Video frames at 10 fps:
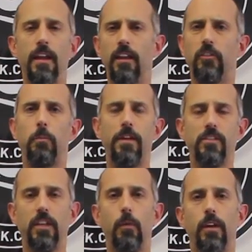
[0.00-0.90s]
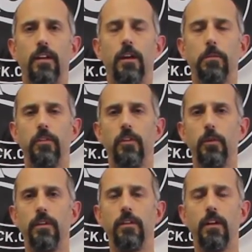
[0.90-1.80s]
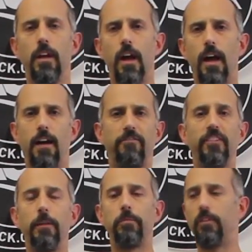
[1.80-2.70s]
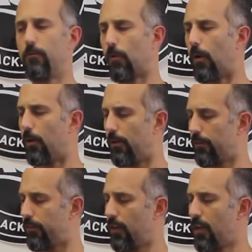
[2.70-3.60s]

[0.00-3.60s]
especially when it comes to doing flips and rolls.